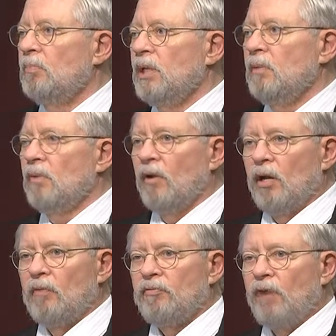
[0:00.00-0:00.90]

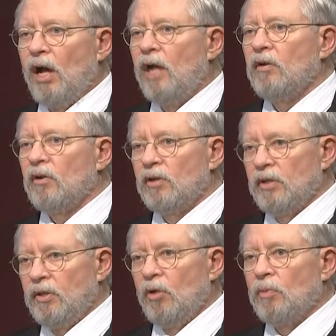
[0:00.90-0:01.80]
B5, or
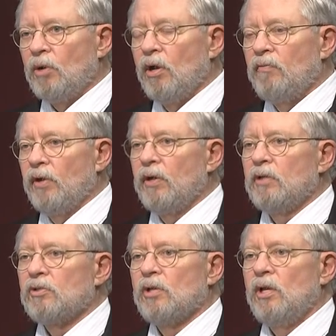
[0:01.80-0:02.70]
in the Omicron
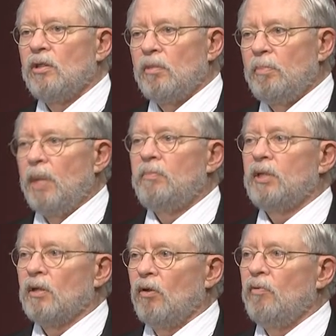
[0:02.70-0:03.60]
variants, the
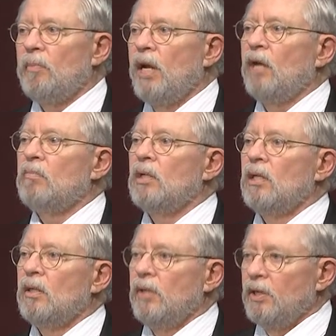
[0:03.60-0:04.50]
bebtelovimab,
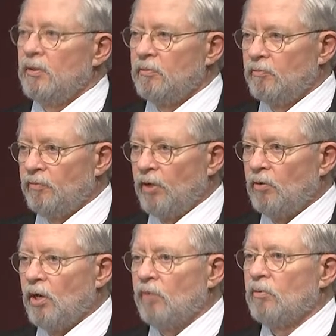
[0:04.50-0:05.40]
the
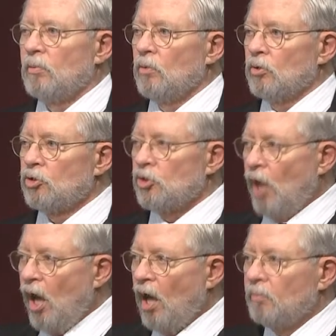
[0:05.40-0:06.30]
federal government will
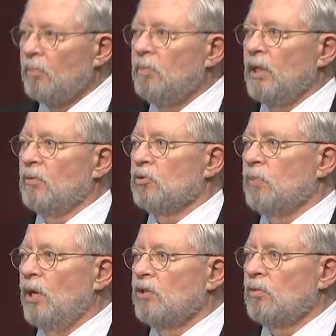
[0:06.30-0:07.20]
stop being
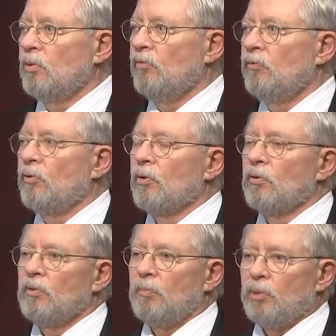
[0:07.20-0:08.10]
responsible
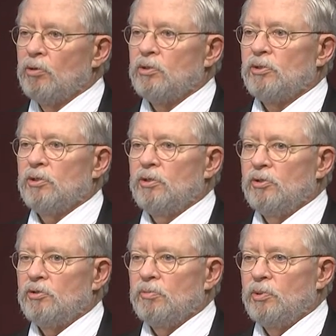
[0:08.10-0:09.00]
for the purchase and
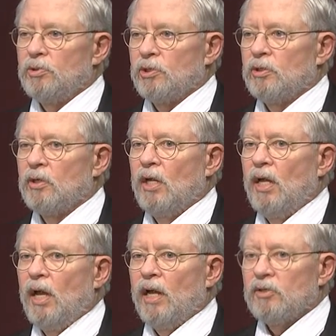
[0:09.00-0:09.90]
distribution
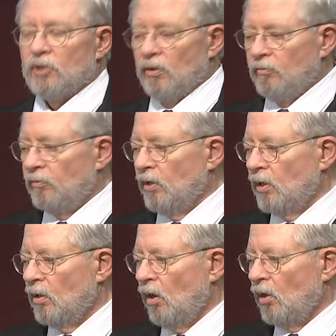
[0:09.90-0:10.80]
as of
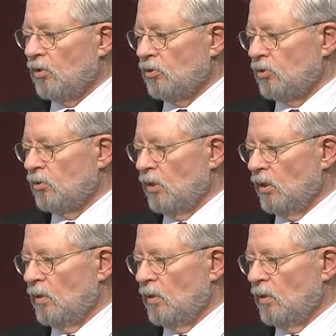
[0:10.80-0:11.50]
August,